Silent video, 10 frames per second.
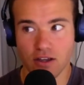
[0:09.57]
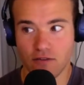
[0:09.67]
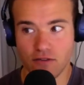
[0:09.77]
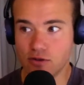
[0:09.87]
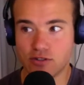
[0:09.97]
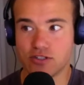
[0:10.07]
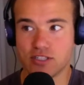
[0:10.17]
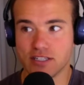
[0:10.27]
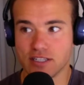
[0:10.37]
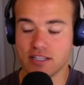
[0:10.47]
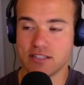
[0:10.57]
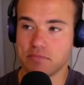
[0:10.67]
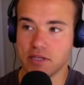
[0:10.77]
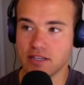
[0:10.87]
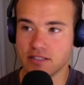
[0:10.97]
future success
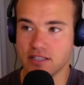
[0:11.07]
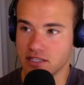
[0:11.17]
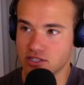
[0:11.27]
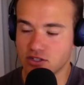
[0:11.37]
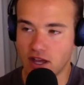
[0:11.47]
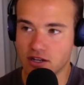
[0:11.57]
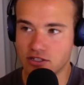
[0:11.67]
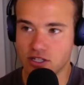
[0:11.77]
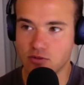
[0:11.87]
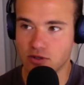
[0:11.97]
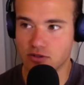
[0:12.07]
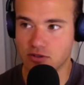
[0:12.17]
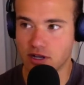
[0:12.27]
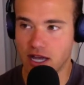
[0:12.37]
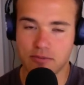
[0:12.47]
because this strategy
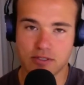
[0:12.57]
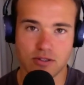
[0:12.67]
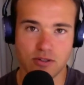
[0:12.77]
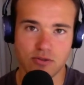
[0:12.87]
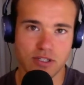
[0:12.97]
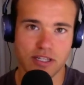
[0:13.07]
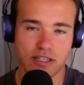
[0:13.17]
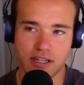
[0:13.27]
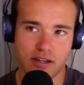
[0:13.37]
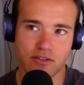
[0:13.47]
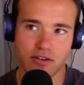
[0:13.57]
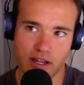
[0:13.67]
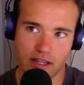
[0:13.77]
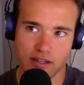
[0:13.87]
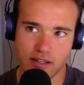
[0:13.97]
will absolutely never end.